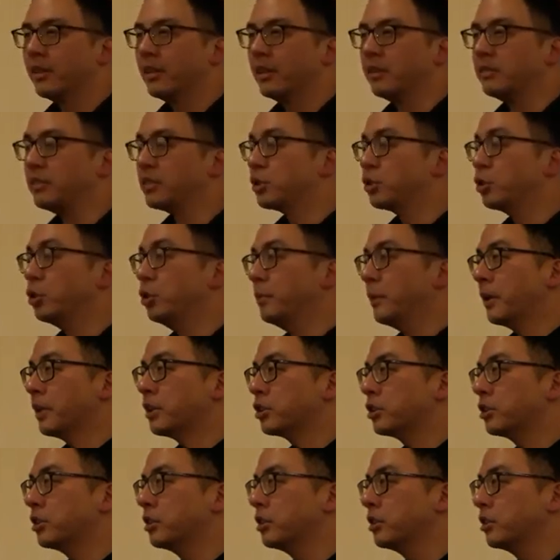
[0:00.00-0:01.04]
If it's too
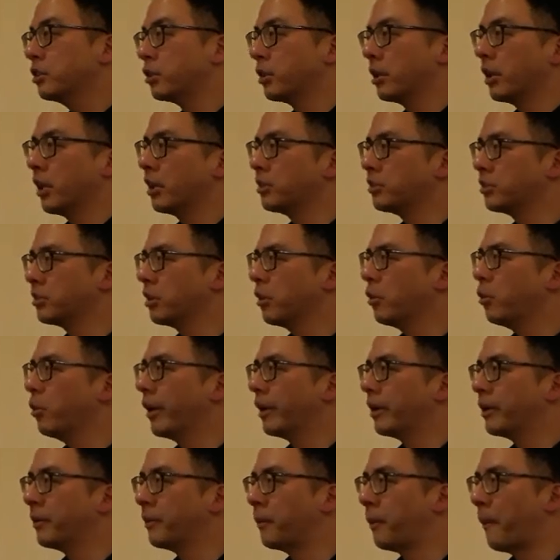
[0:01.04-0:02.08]
much, we'll ask ourselves
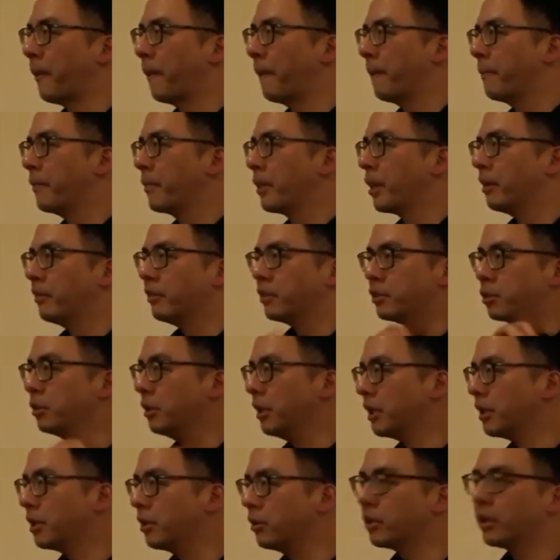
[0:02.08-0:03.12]
why. If it's too
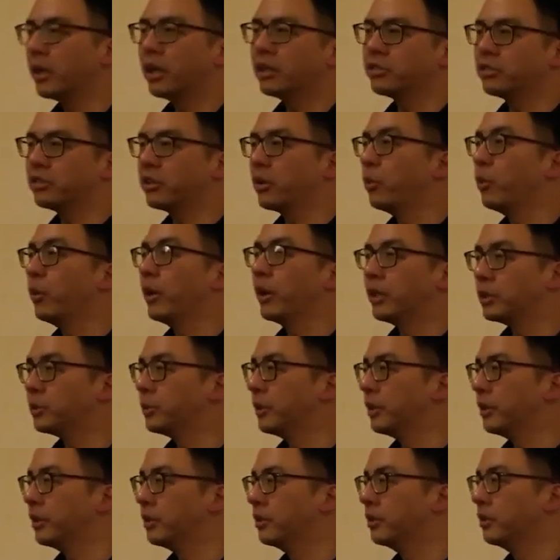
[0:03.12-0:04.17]
little, we'll ask ourselves why as
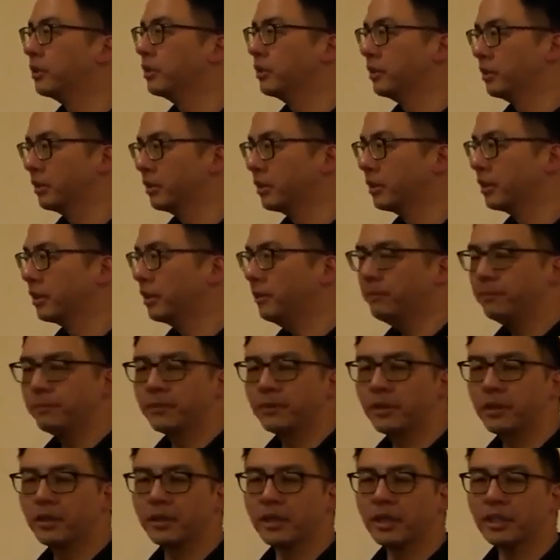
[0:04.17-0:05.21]
well.
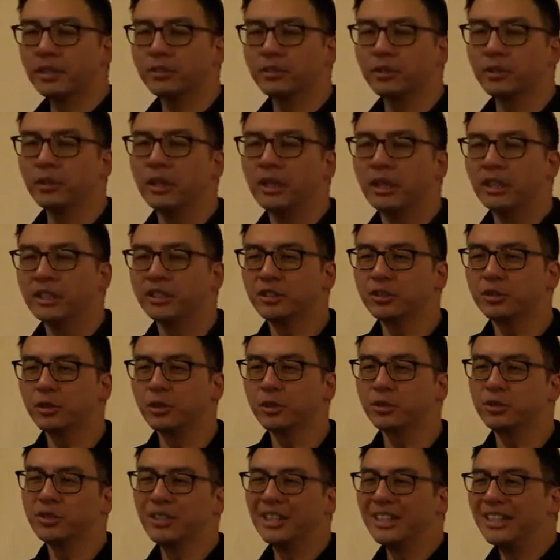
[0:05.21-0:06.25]
Yeah. Okay. So let's go
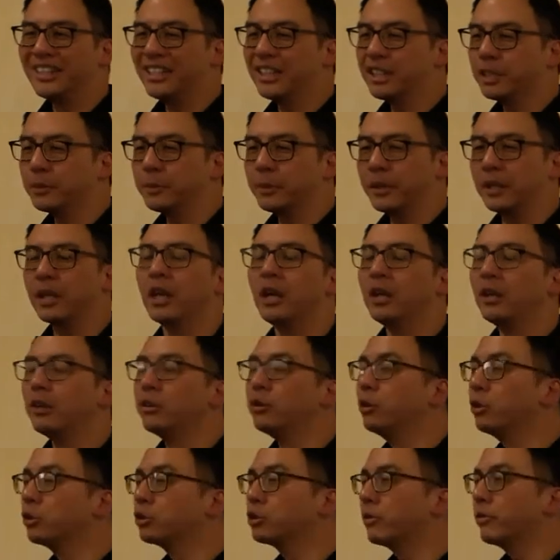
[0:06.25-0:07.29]
through a little bit.
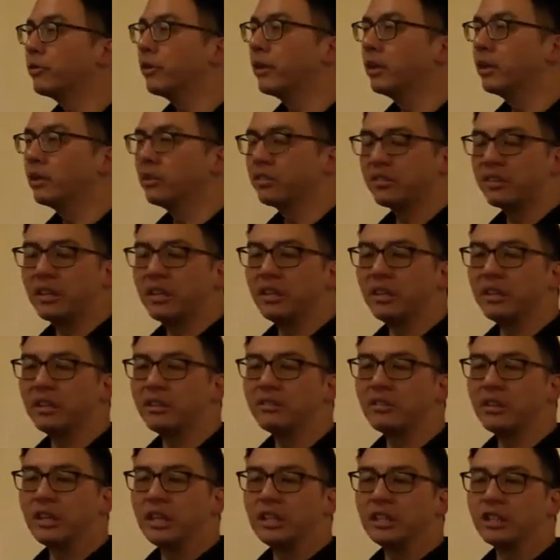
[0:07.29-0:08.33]
Neutrophils
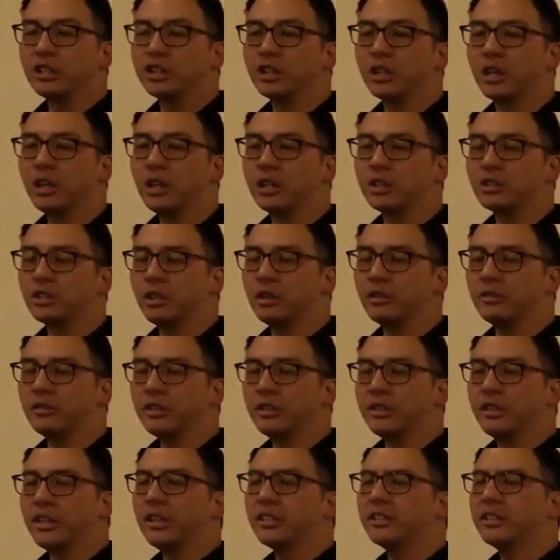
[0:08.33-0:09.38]
is in charge of
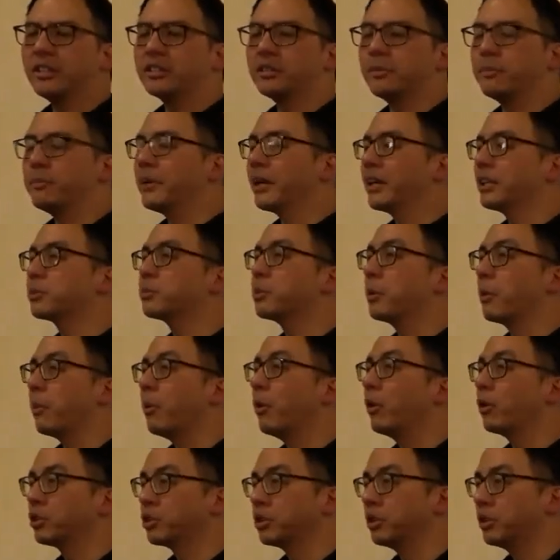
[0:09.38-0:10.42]
that. That's the biggest
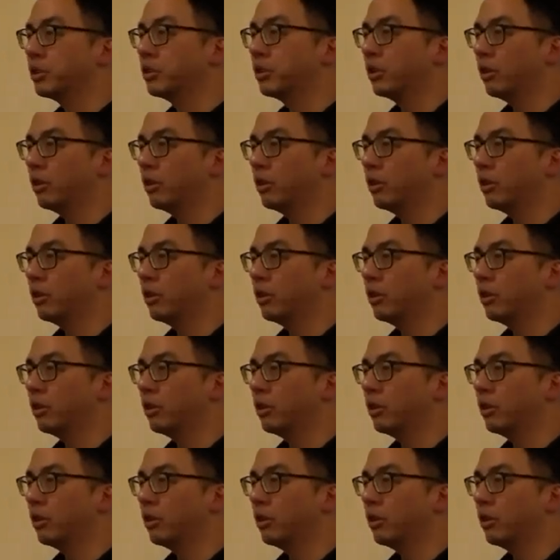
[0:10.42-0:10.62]
proportion